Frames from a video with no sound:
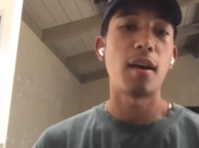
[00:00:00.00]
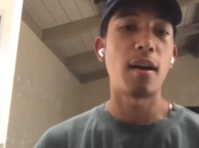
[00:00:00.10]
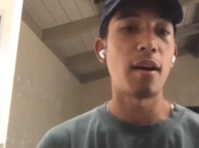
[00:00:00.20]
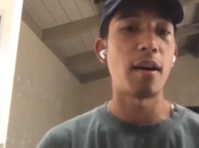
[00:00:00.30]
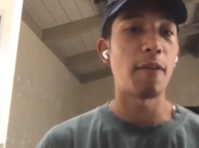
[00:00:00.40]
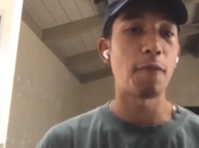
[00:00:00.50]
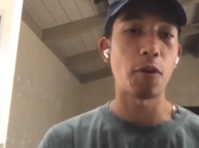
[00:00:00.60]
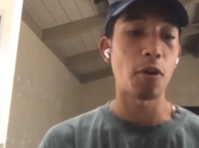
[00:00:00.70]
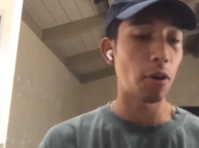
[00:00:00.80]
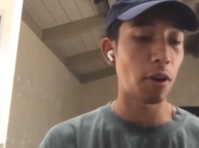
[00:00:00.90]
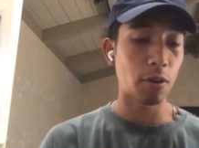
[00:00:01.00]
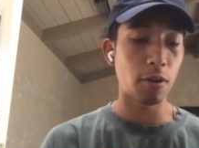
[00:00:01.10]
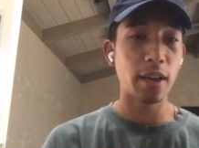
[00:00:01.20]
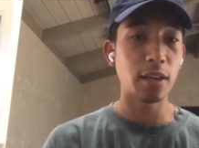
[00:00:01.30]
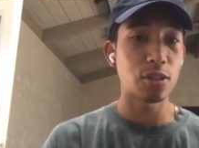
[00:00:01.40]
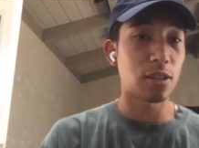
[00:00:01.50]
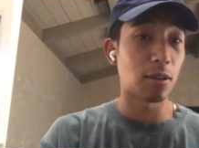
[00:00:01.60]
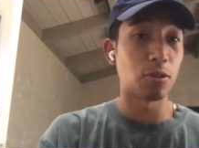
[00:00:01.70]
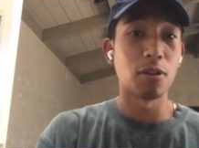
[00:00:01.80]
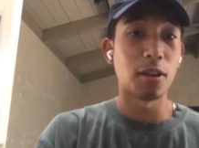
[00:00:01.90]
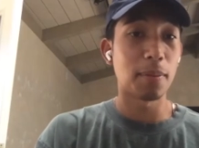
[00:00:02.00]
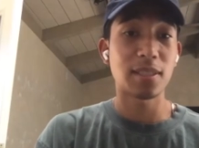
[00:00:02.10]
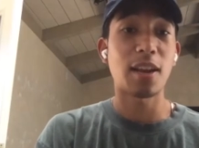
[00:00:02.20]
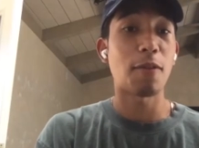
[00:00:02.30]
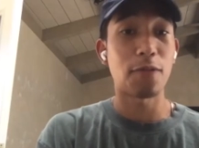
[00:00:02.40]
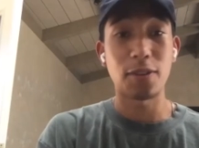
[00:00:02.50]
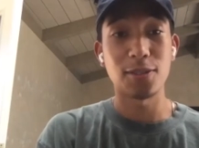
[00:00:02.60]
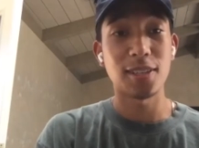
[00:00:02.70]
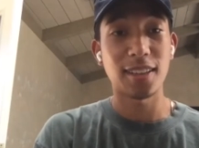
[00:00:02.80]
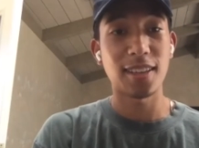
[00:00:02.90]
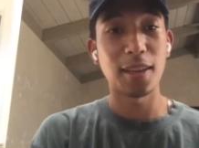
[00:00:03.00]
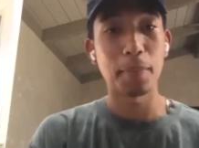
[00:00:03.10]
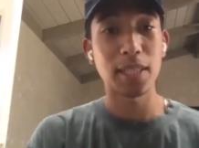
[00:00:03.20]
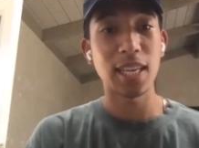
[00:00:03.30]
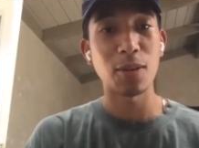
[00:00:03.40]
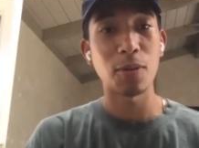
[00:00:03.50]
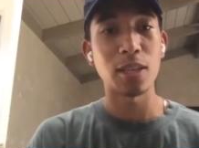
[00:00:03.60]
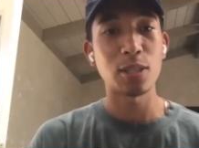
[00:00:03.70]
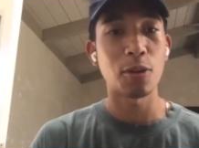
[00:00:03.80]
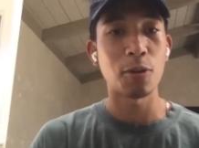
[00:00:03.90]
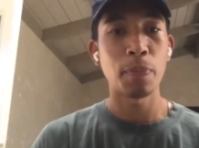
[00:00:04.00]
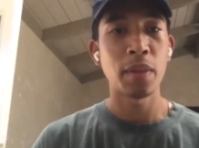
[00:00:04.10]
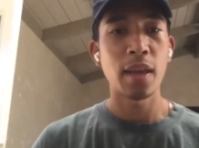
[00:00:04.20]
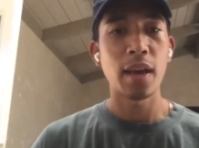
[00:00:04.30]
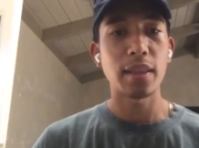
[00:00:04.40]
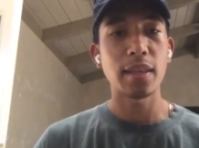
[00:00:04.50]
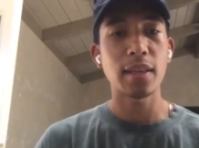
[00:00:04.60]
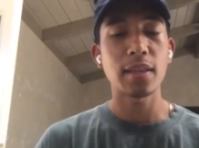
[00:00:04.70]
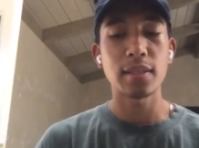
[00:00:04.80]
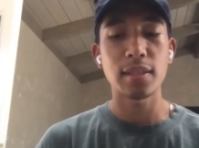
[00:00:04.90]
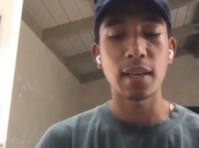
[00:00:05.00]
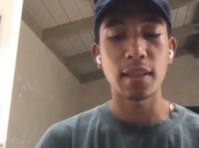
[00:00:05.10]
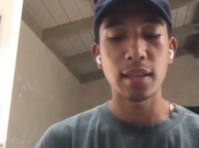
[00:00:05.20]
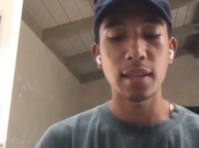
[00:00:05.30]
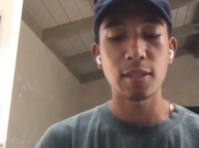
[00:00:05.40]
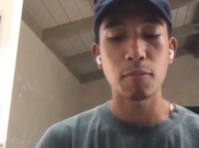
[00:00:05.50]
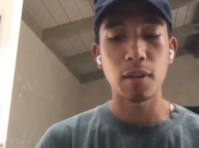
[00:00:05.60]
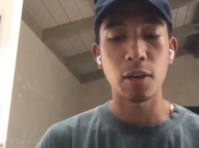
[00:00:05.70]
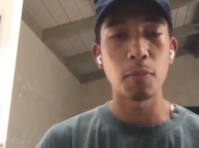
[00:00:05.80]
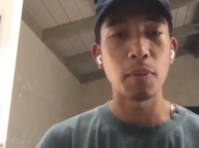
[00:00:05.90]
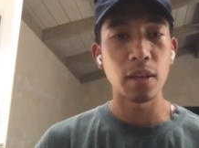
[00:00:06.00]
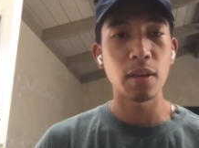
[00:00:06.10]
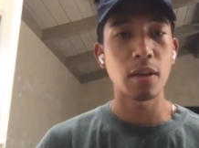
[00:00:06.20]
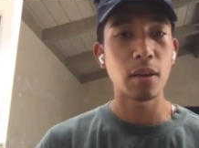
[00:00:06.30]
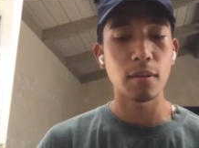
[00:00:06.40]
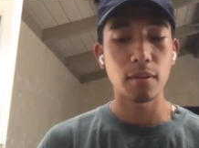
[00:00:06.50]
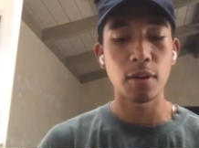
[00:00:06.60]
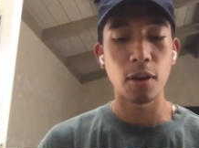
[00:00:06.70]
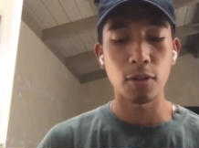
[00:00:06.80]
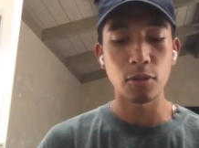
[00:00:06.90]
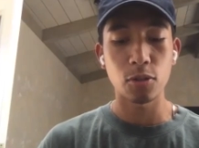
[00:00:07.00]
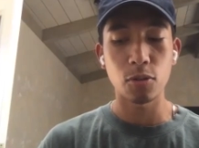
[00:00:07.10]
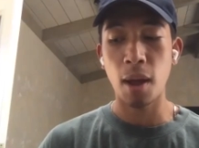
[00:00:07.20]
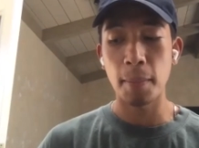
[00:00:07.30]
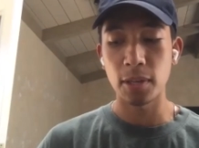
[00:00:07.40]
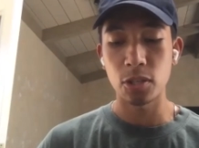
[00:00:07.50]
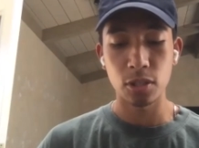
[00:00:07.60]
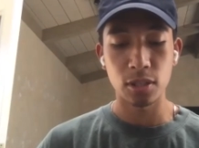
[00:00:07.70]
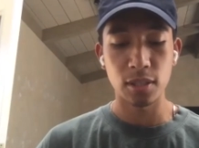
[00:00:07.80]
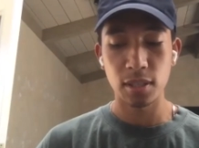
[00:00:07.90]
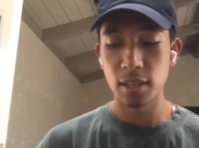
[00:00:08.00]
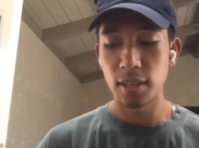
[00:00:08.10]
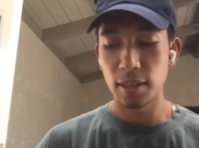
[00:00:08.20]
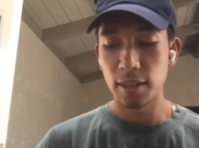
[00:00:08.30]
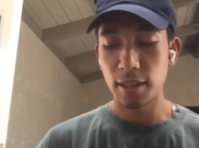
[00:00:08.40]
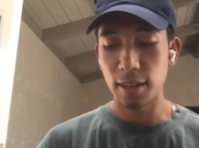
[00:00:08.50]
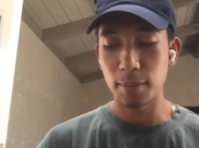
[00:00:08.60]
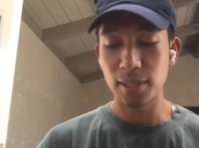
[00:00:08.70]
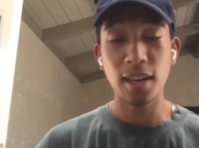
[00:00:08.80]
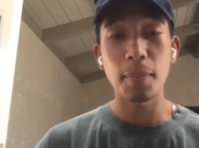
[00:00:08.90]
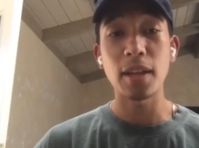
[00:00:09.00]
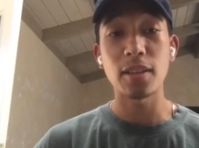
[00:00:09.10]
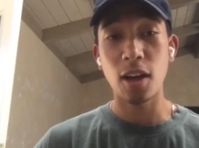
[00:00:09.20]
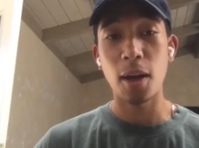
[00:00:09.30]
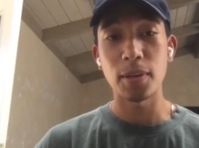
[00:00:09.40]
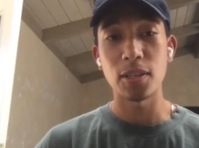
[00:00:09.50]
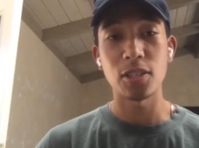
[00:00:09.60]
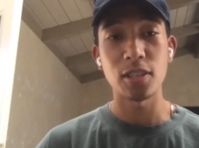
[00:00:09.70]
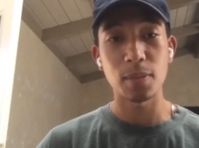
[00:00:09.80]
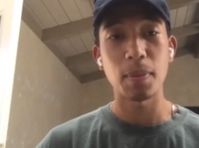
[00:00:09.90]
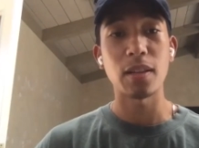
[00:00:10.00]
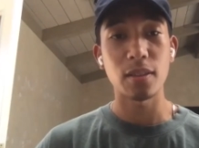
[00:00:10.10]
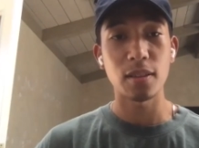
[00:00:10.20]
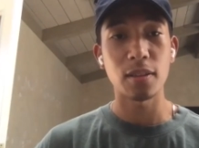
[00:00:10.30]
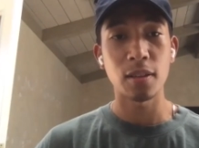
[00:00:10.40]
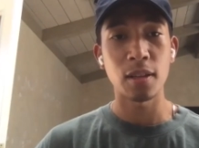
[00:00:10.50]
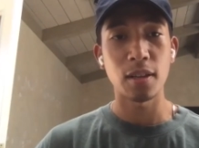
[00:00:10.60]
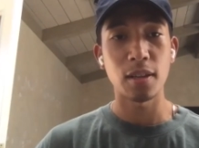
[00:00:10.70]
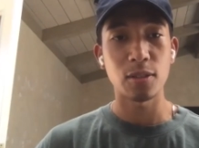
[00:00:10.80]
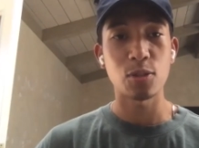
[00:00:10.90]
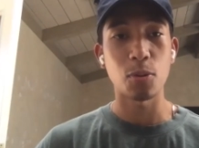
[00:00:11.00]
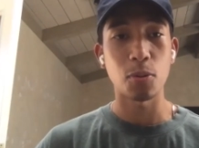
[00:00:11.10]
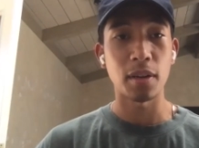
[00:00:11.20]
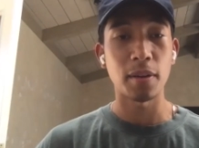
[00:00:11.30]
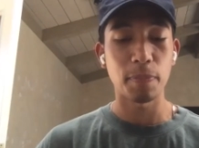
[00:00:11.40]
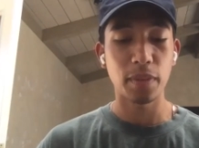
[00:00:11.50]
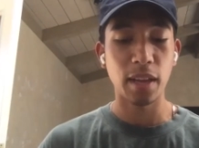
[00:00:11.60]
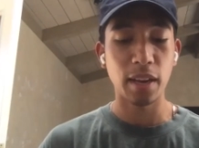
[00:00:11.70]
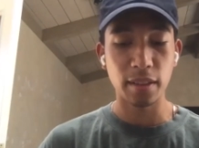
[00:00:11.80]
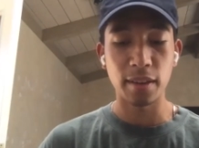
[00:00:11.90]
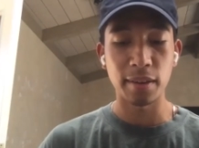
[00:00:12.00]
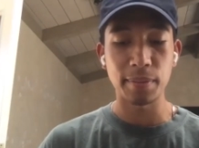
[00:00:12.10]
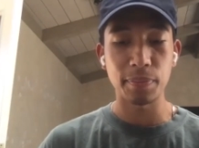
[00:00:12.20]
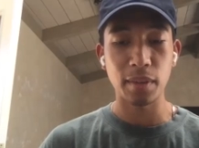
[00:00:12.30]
And for her and her age, the Junior Olympics kind of feels like the Olympics anyway. So it'll be, you know, those two competitions. It's not about the competition, it's about the story getting there.